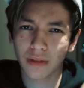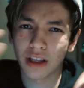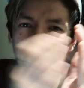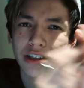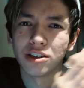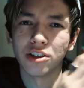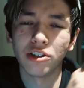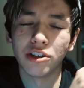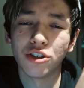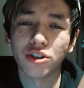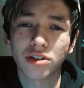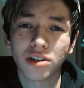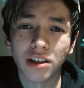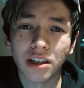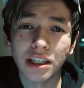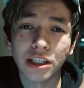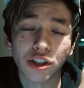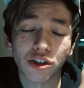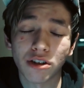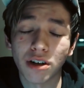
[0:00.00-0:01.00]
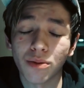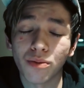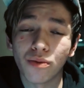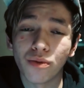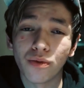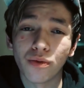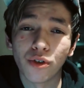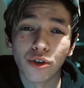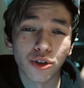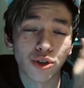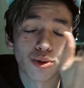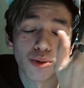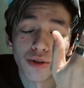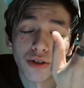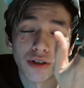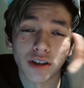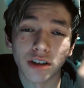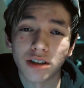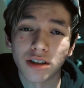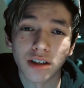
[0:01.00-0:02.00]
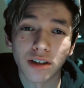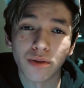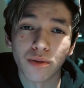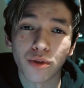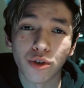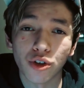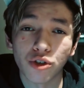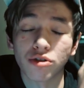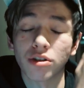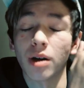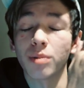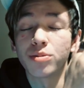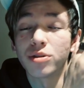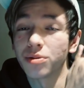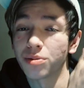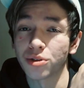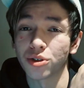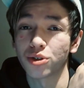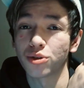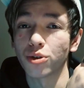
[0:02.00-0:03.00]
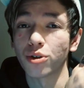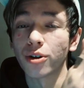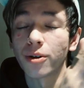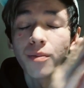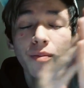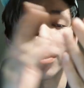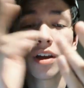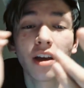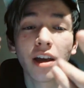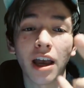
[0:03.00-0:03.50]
It's literally just an Instagram virtual assistant for your dropshipping store.